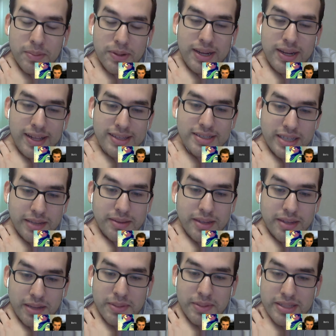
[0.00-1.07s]
But at the same
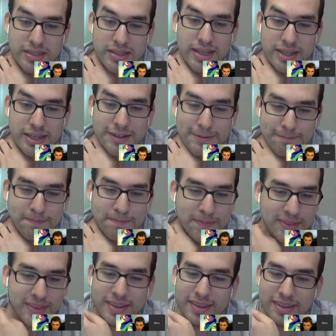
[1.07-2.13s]
time, it's like,
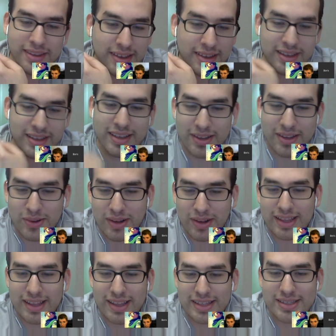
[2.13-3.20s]

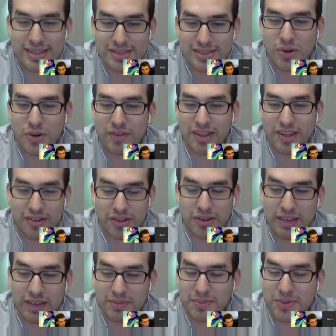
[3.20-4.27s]
this is overkill. You
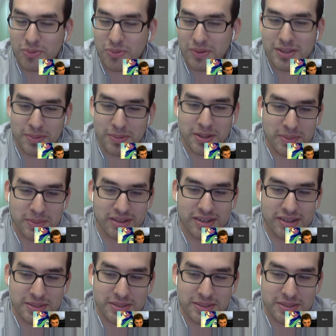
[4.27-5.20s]
gave him way too many abilities.